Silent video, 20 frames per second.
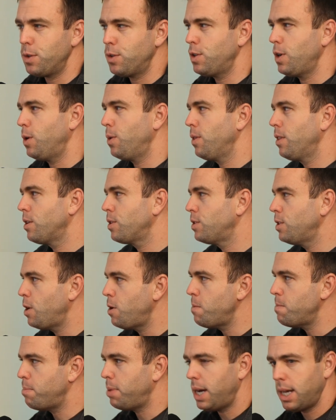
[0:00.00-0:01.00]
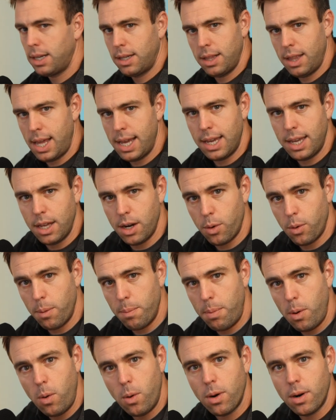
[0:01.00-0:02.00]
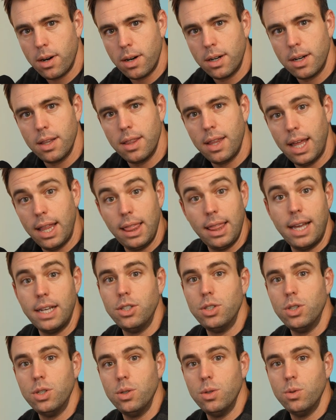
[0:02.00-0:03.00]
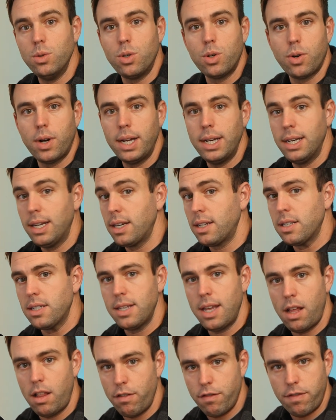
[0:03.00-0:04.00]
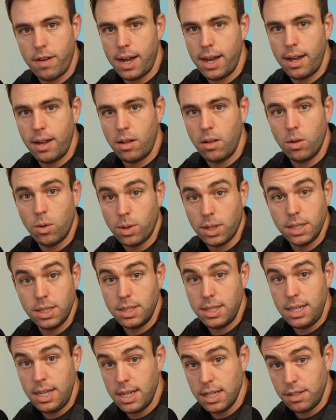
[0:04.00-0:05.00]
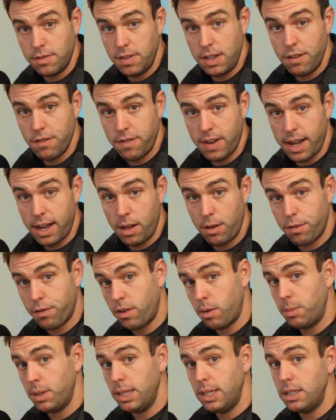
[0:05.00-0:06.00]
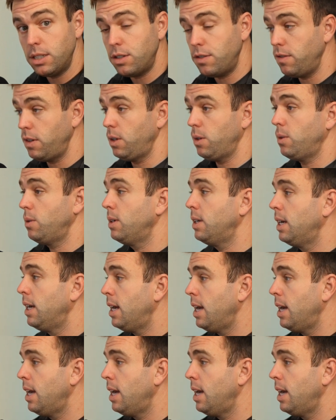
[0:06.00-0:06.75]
So there's no button like in a report that lets you create an Excel file or a CSV file from a list view,